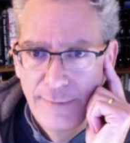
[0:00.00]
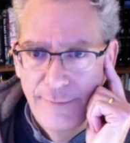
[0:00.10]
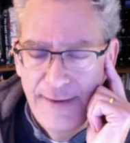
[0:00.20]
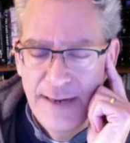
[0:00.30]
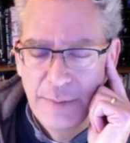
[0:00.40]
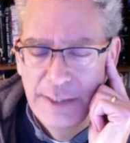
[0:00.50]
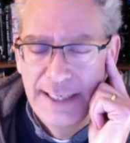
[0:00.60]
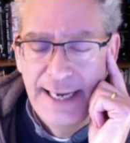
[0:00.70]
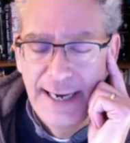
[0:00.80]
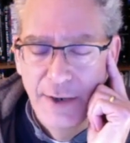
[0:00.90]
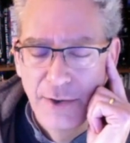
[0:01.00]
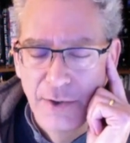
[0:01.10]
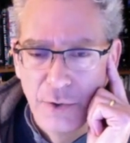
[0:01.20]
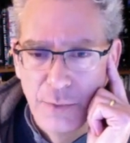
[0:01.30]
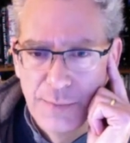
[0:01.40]
family
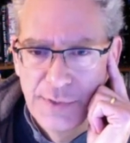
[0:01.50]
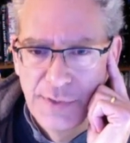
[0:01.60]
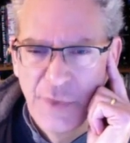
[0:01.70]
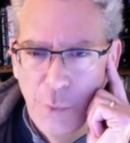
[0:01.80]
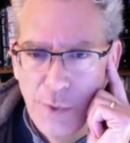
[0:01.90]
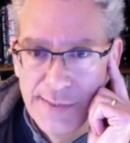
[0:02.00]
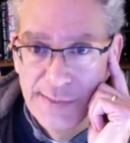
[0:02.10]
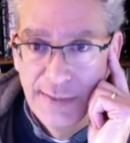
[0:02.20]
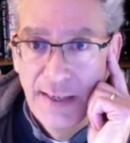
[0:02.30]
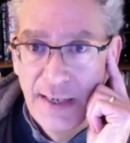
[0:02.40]
heirlooms, little ones,